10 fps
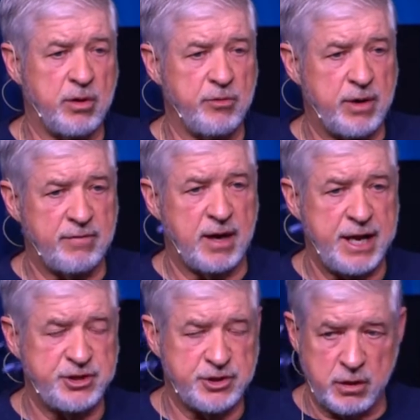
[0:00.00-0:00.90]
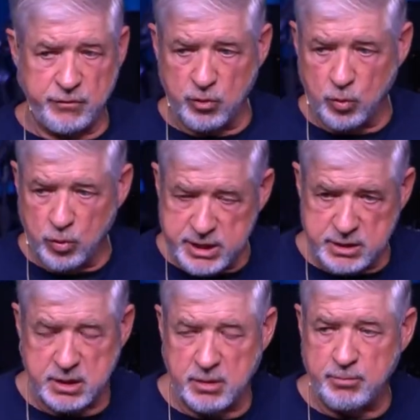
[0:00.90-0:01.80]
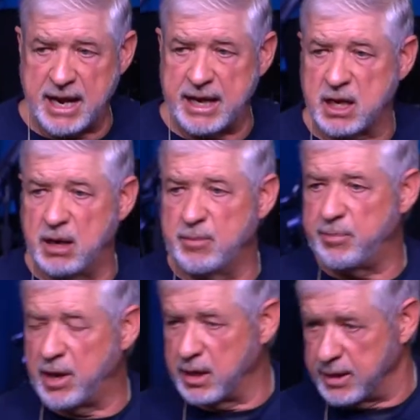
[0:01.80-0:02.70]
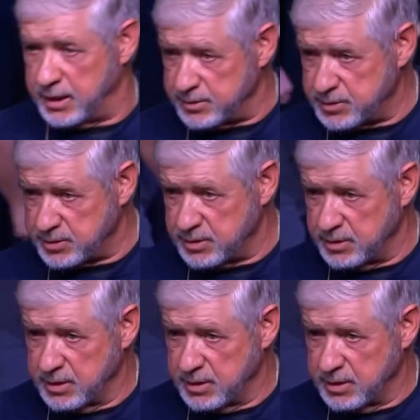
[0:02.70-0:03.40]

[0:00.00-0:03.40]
and revelation of your wisdom might come upon us.